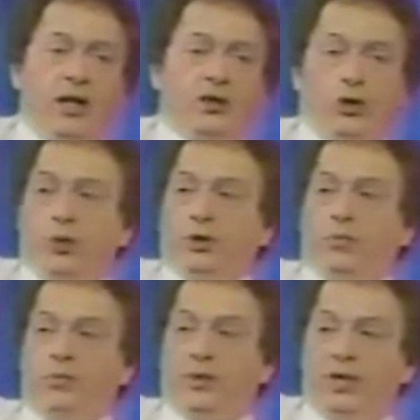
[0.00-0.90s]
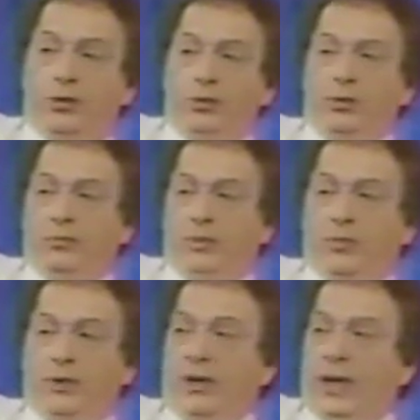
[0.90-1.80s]
the older people here will
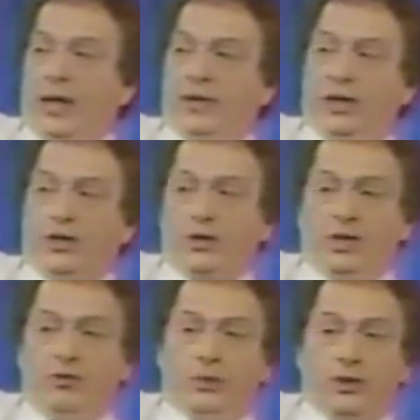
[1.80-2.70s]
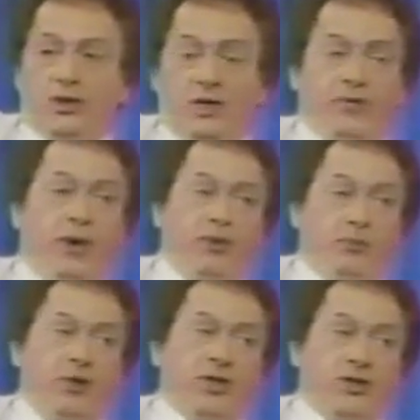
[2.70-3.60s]
remember that Ed Sullivan was the very
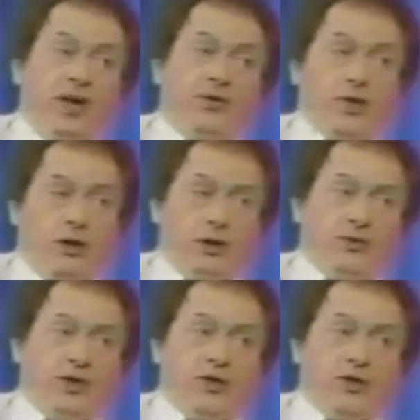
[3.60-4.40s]
biggest star in the country.